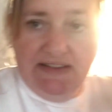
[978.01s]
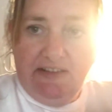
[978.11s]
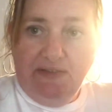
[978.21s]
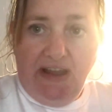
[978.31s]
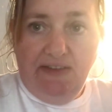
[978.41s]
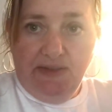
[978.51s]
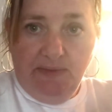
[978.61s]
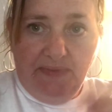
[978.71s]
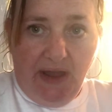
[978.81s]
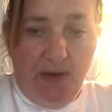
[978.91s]
I've gave
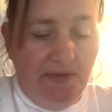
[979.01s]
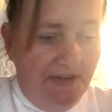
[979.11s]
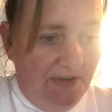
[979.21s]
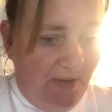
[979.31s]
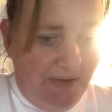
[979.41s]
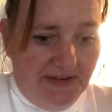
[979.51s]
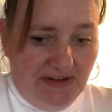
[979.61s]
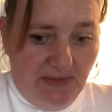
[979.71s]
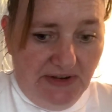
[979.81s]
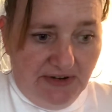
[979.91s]
them the new owner some
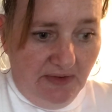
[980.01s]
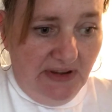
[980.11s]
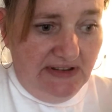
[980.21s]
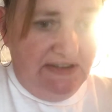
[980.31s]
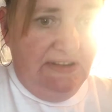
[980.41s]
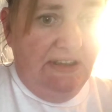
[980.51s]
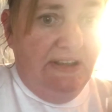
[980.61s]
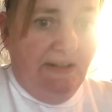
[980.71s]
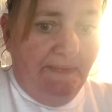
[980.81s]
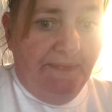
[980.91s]
of the toys
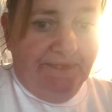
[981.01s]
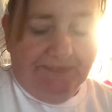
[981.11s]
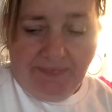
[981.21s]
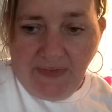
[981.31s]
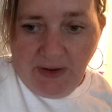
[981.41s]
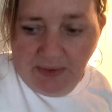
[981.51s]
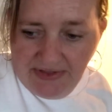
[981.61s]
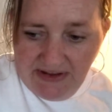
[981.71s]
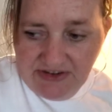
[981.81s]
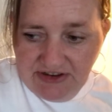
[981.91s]
with
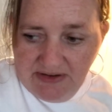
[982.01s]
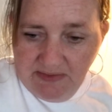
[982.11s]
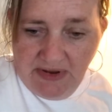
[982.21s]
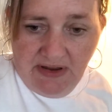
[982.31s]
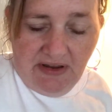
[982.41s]
each of them.